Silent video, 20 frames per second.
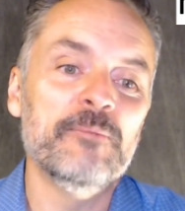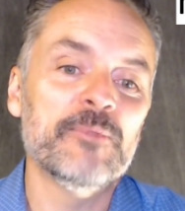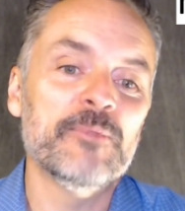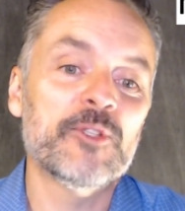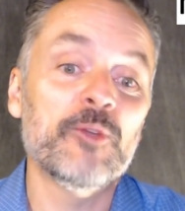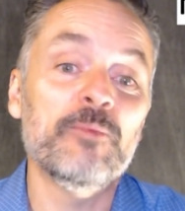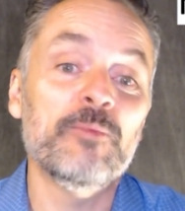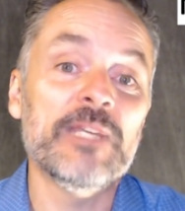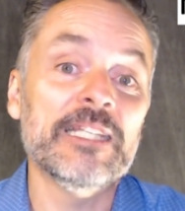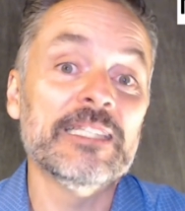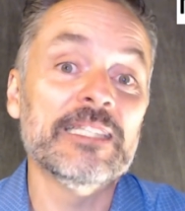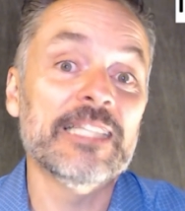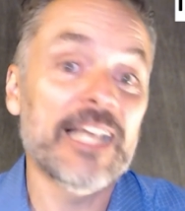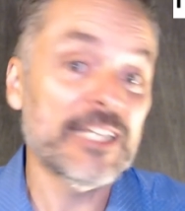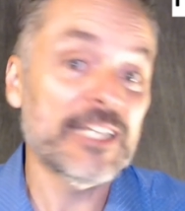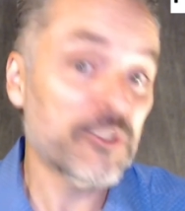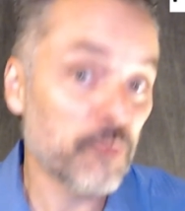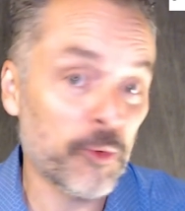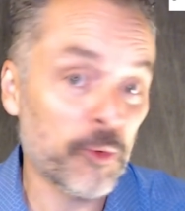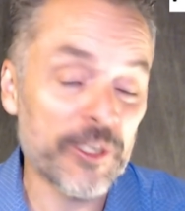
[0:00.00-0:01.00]
to be
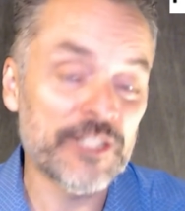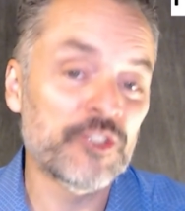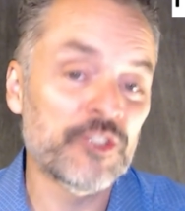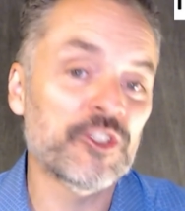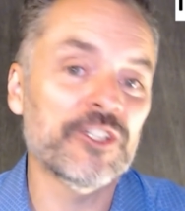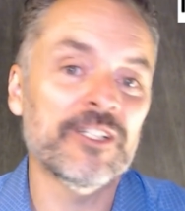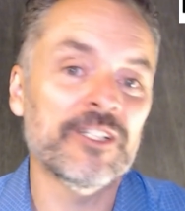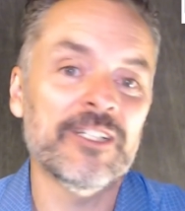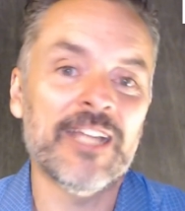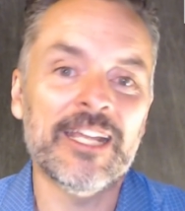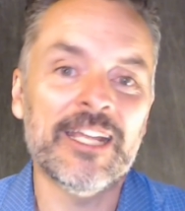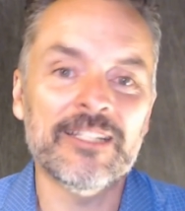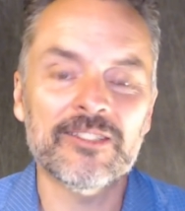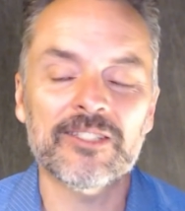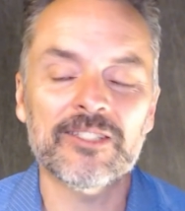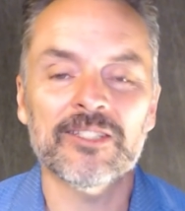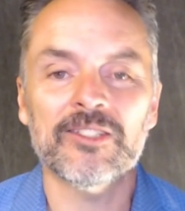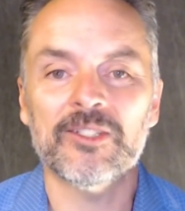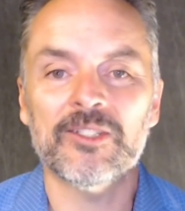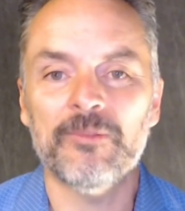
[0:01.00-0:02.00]
less rigid and
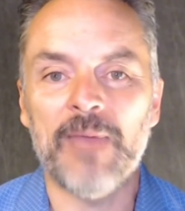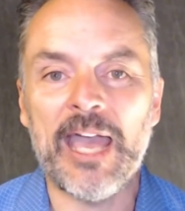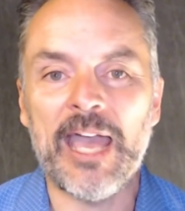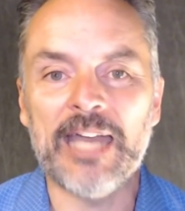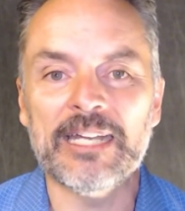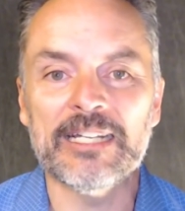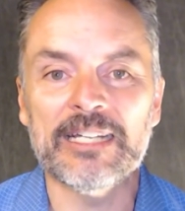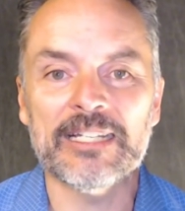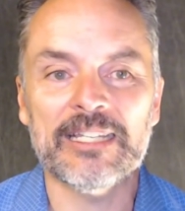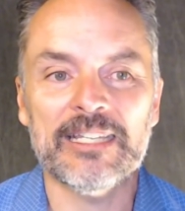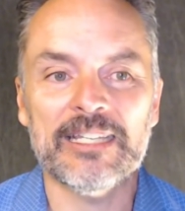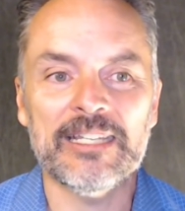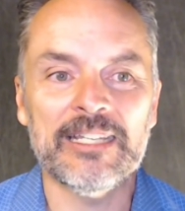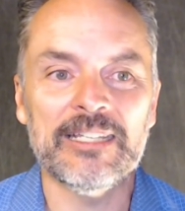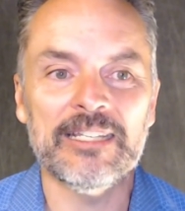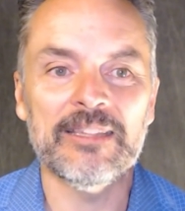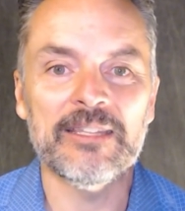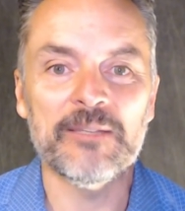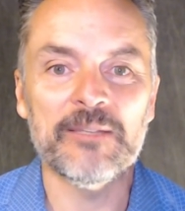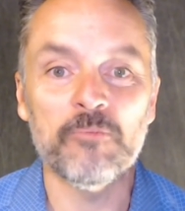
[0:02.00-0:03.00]
systematic
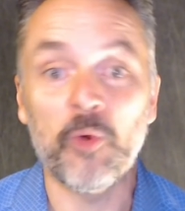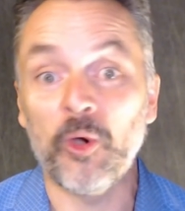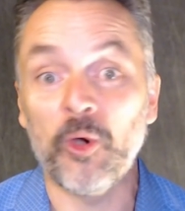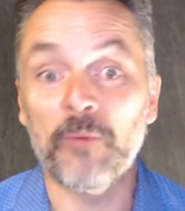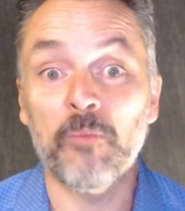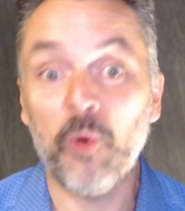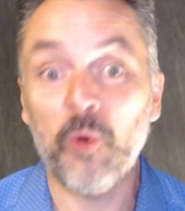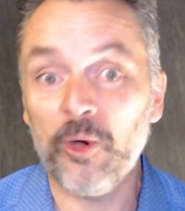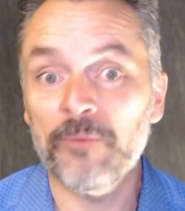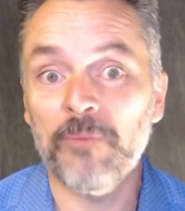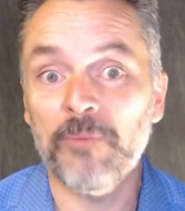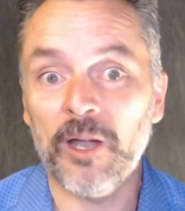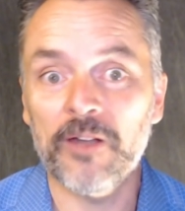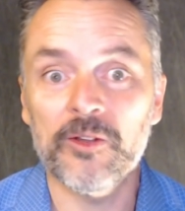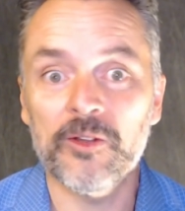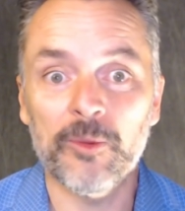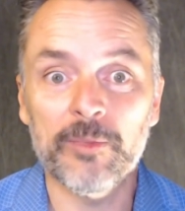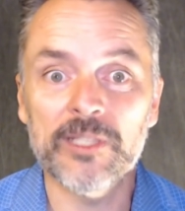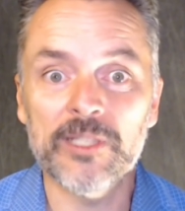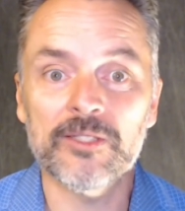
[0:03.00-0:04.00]
in the more important part of
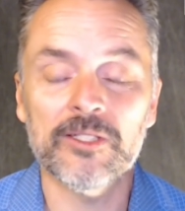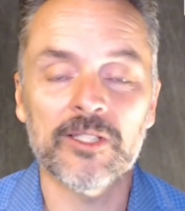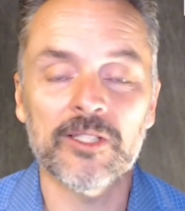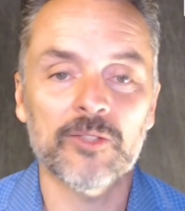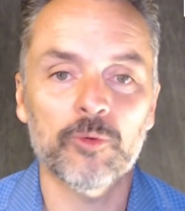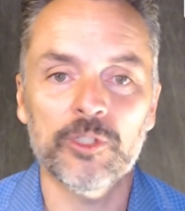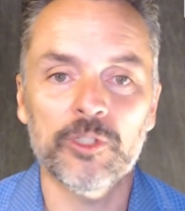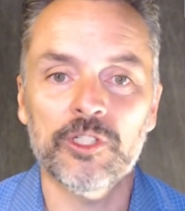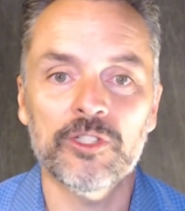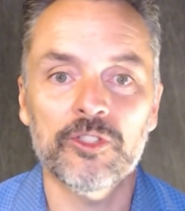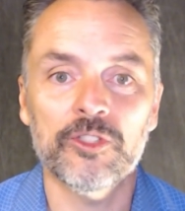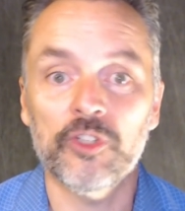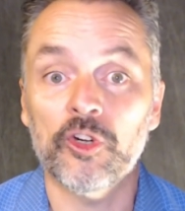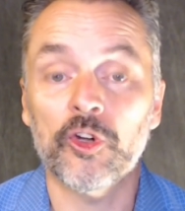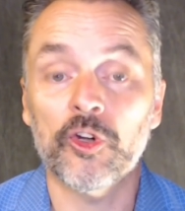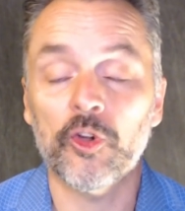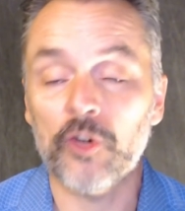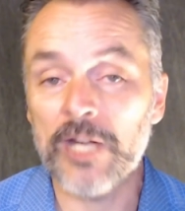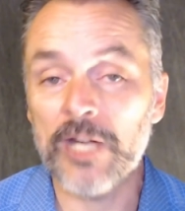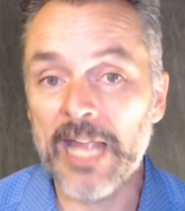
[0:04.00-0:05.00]
your business, which is your
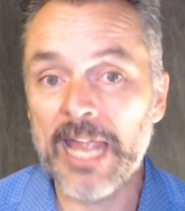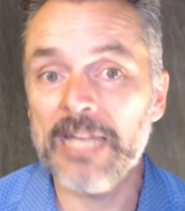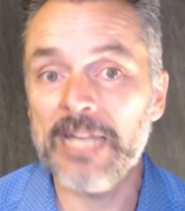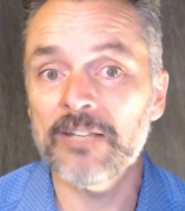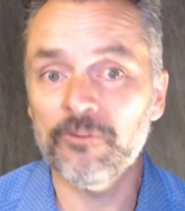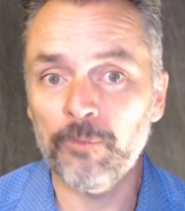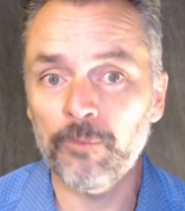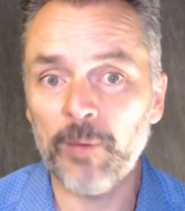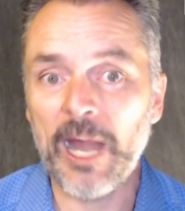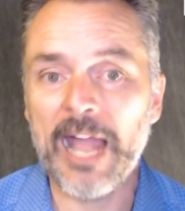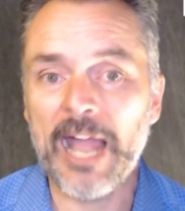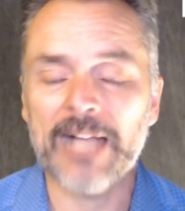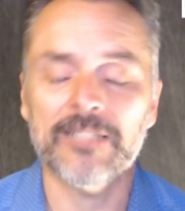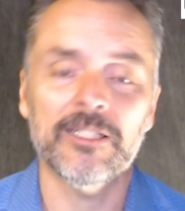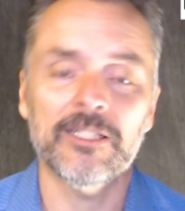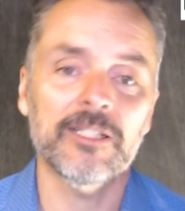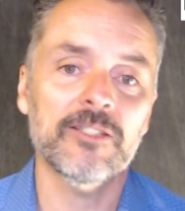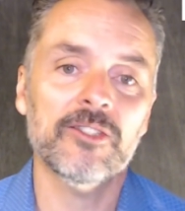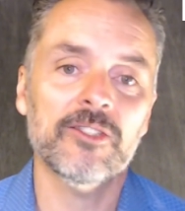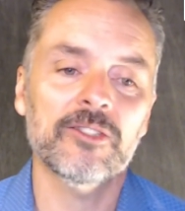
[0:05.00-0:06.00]
creative
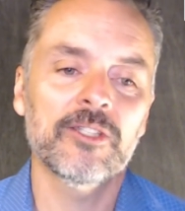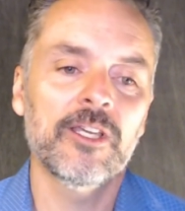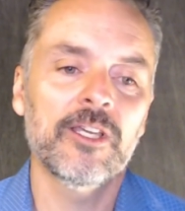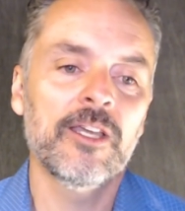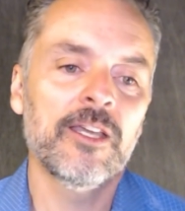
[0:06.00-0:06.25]
practice.